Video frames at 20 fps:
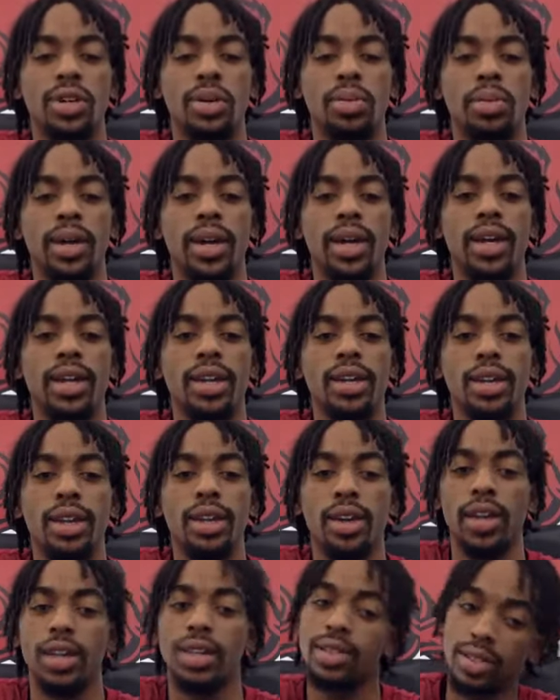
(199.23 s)
man, you know
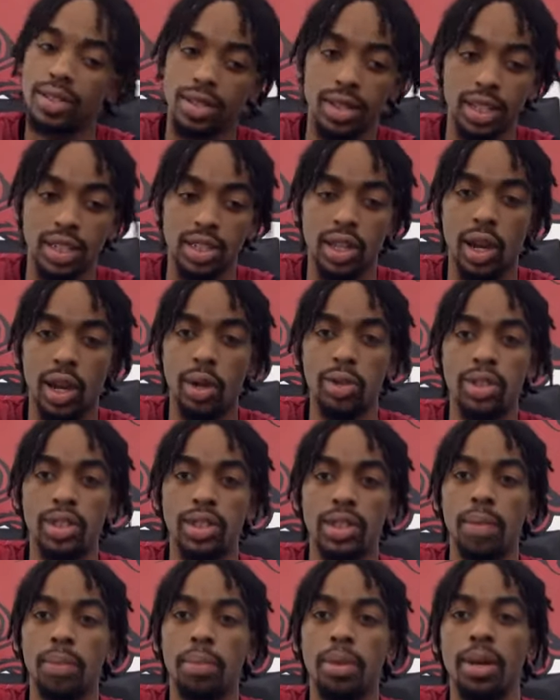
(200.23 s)
that's as close as
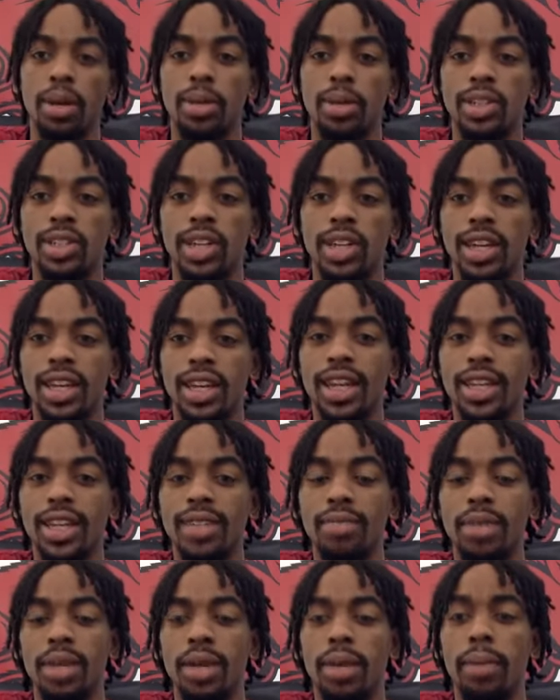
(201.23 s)
I'm pretty much gonna get
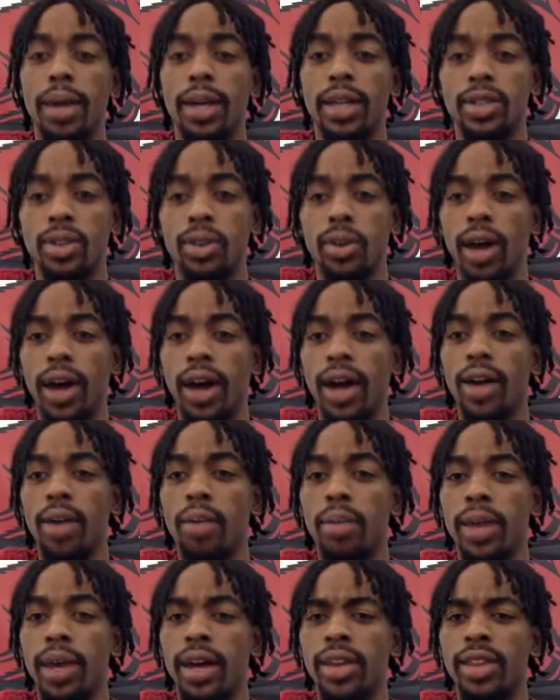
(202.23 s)
being back to Ohio,
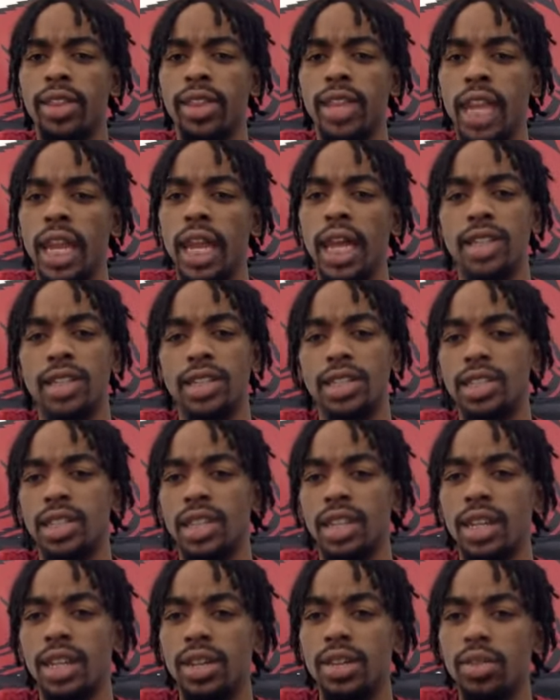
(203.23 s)
man, other than
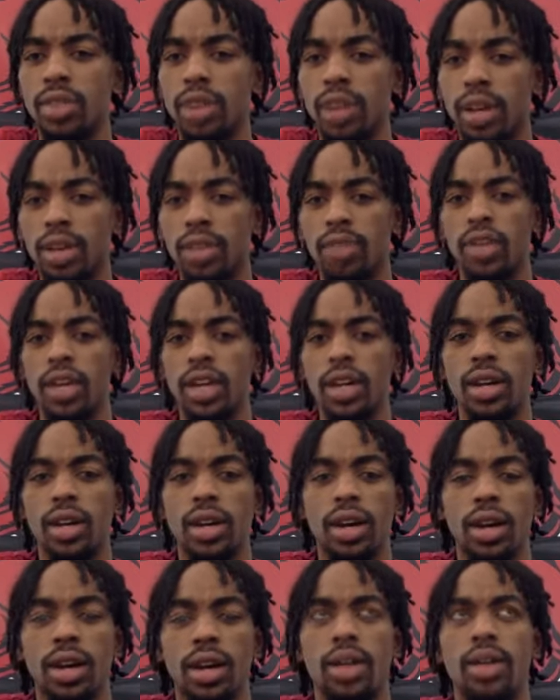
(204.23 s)
Lexington and uh, Van
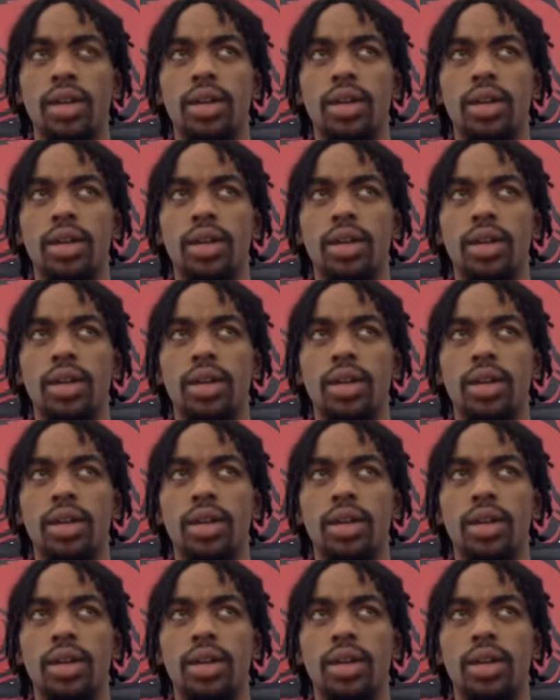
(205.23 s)
or